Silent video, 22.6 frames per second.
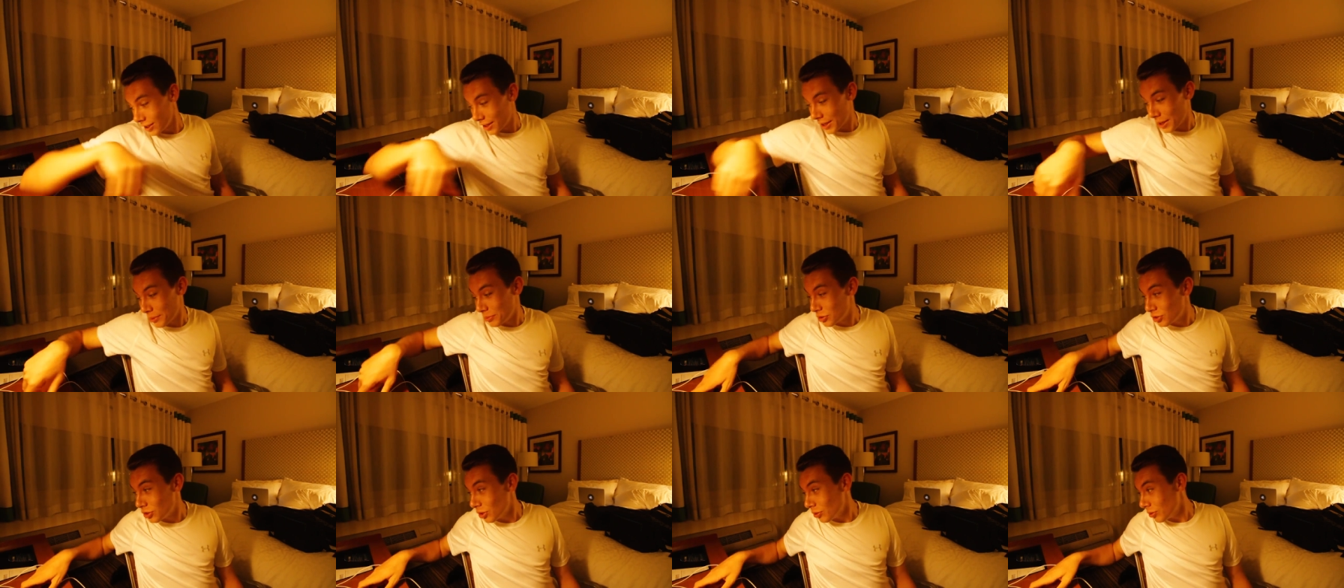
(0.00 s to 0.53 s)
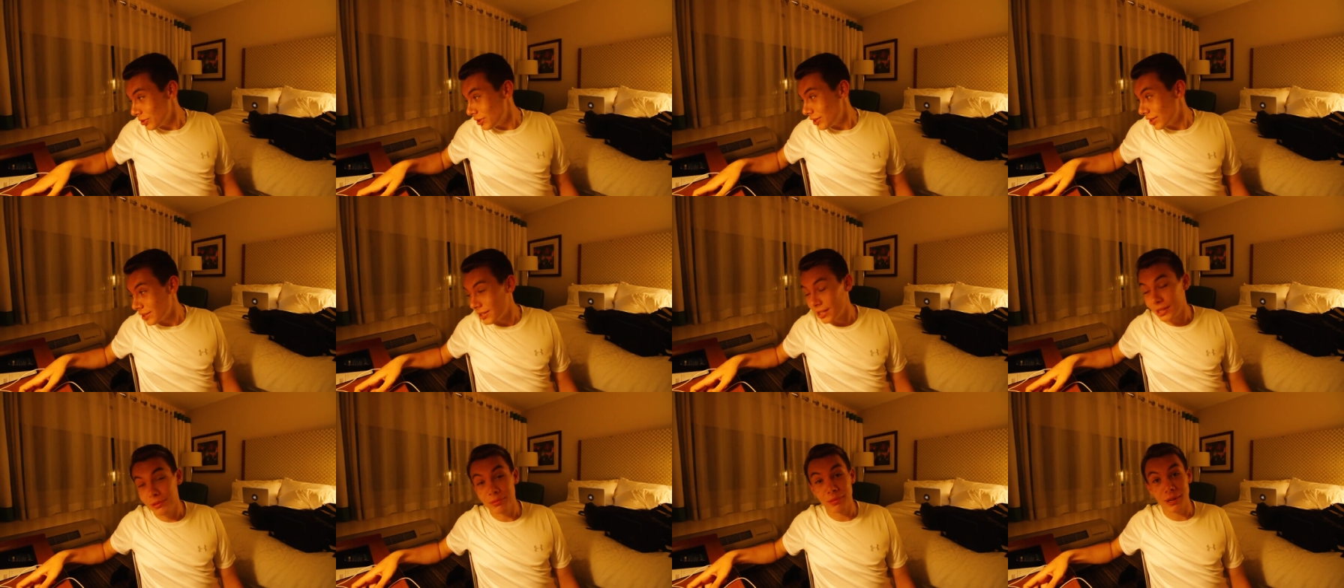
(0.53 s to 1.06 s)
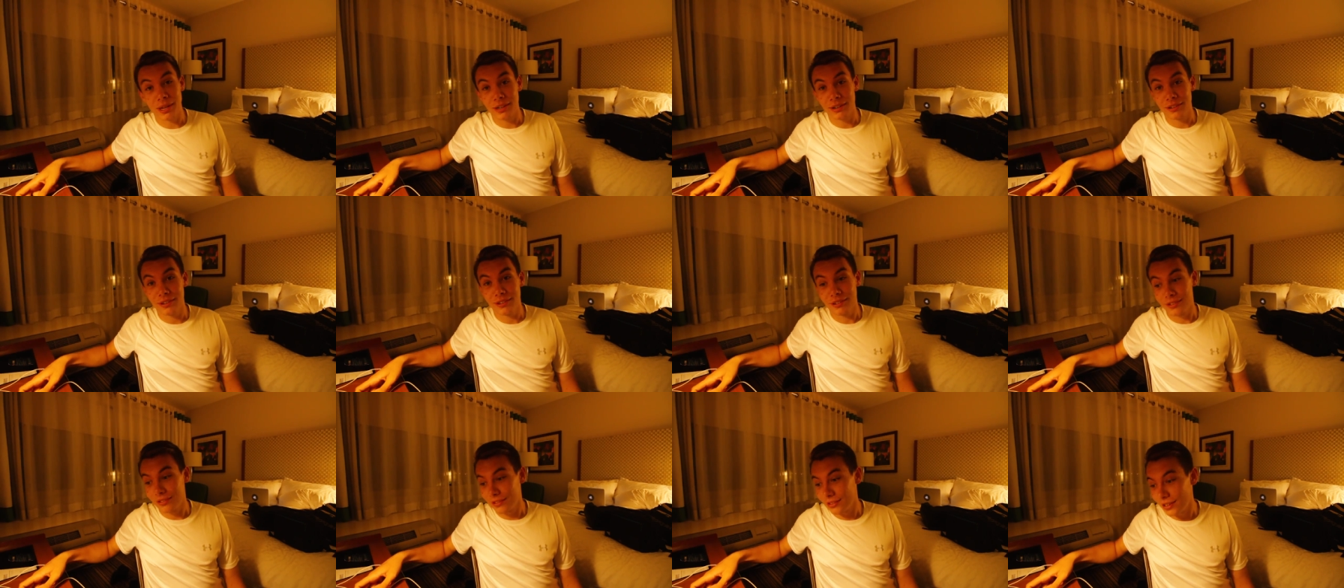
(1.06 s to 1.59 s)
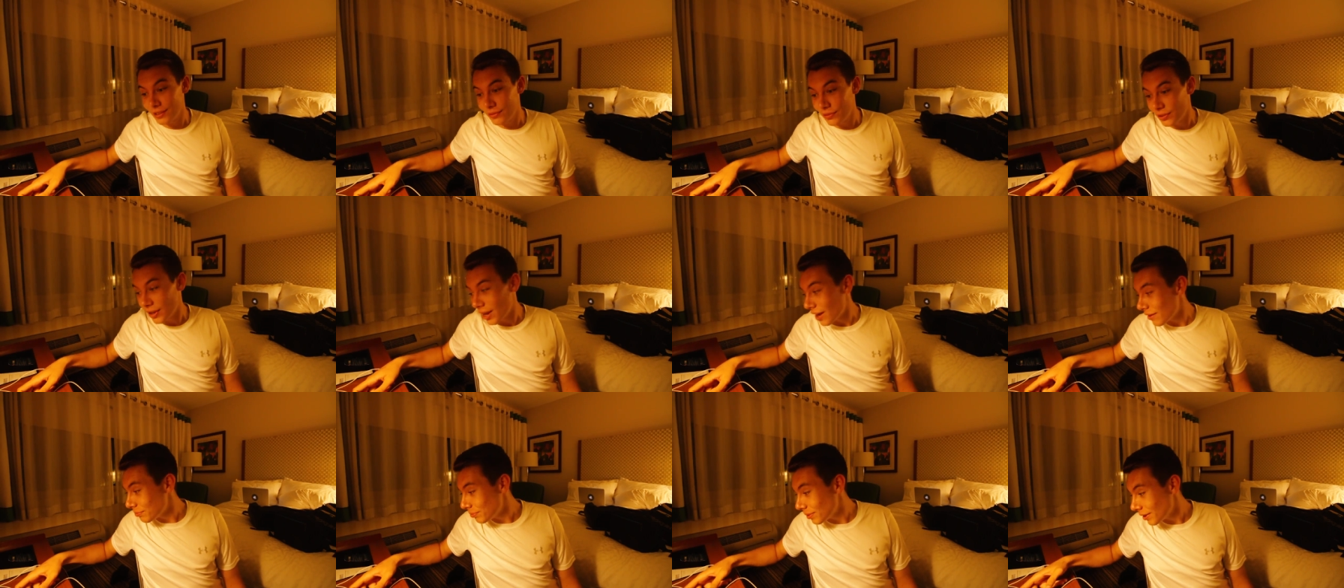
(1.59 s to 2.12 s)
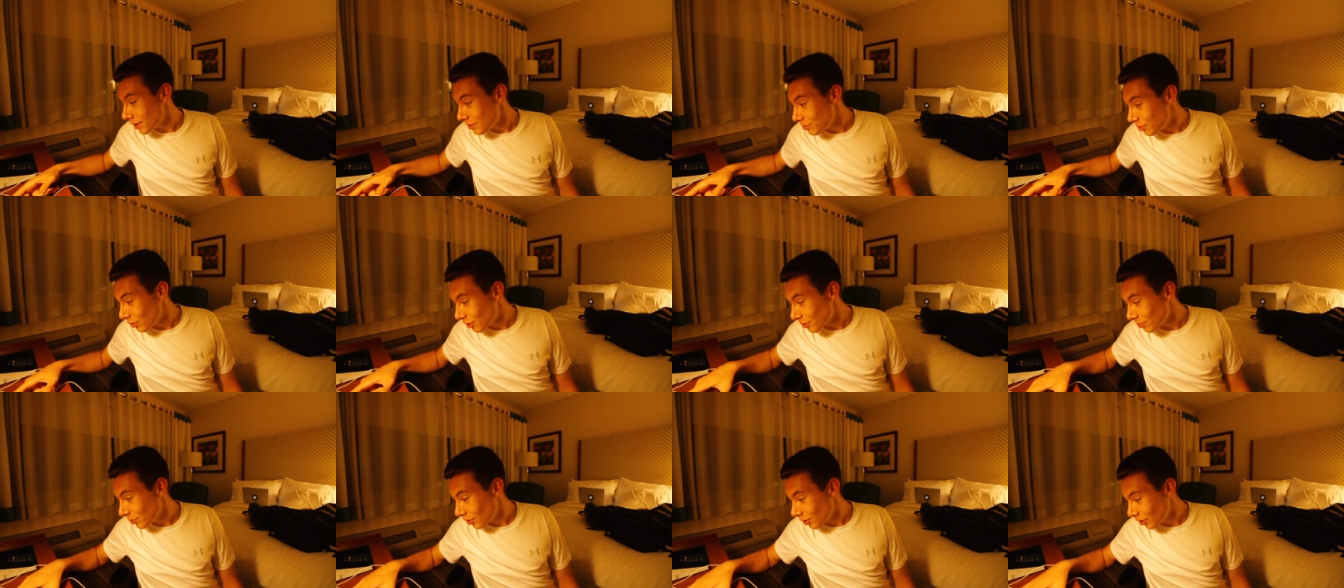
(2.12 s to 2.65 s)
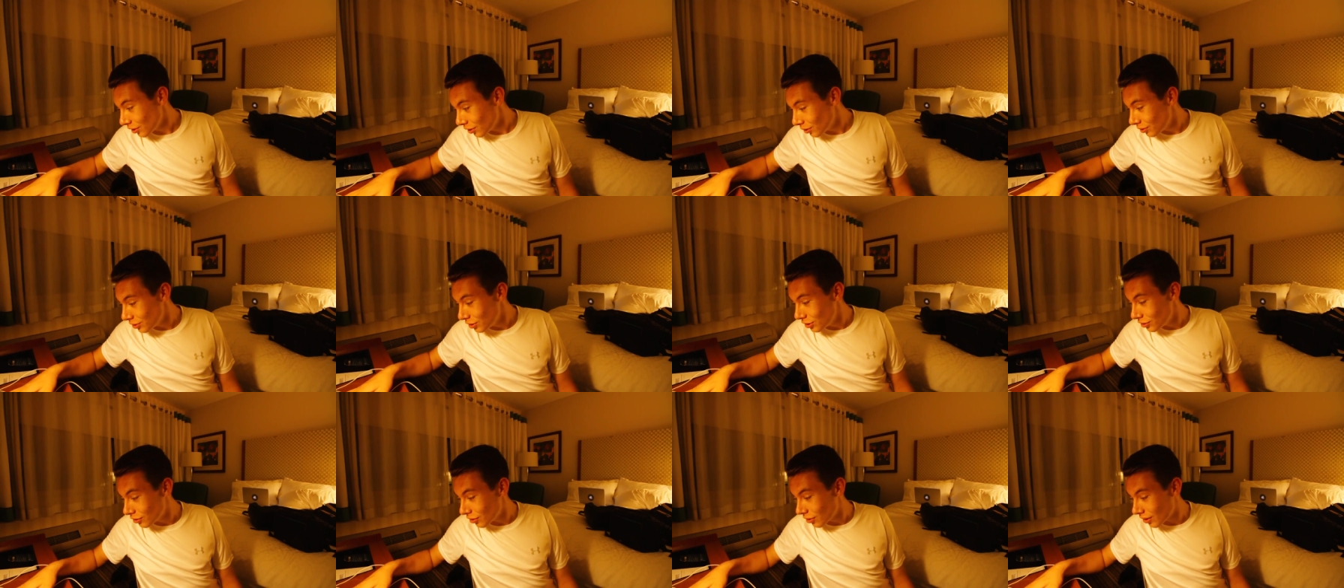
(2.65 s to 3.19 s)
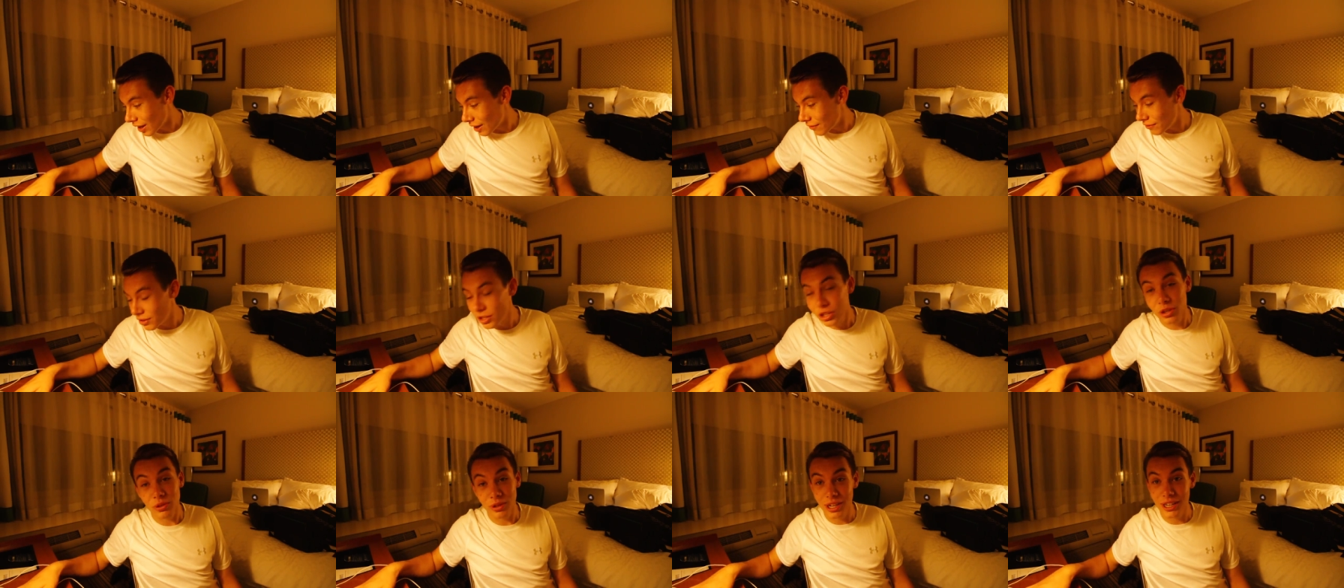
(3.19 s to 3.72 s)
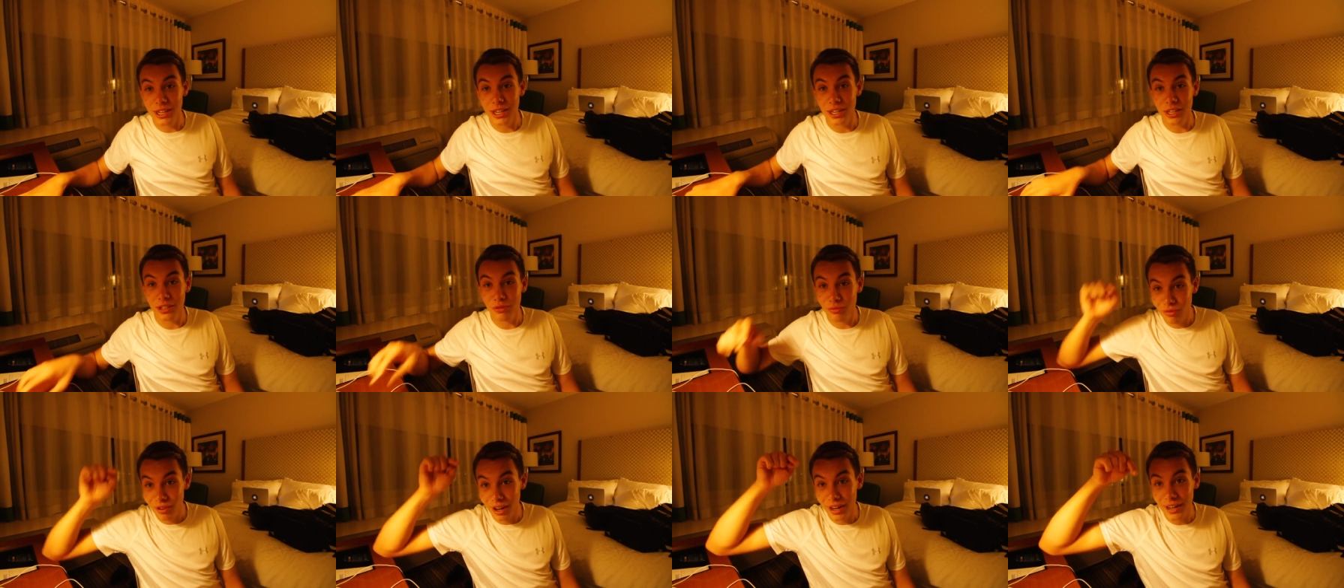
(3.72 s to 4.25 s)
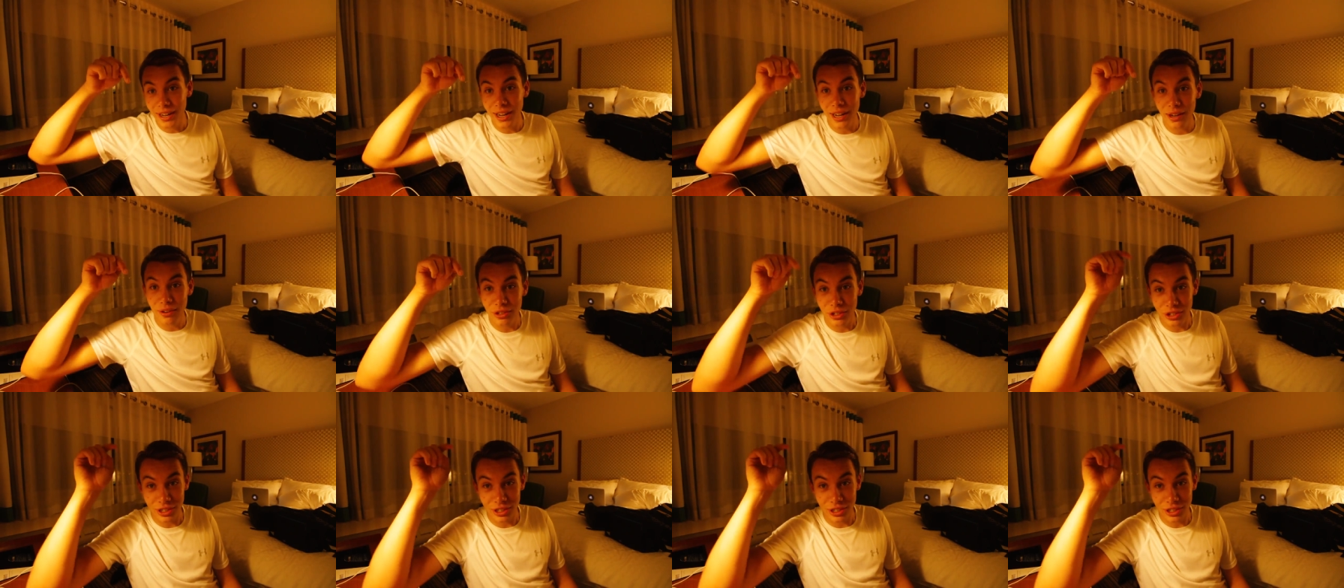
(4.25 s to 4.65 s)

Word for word: game's so addicting, man. If you haven't played Pokemon Go and you don't have it, you need it right now.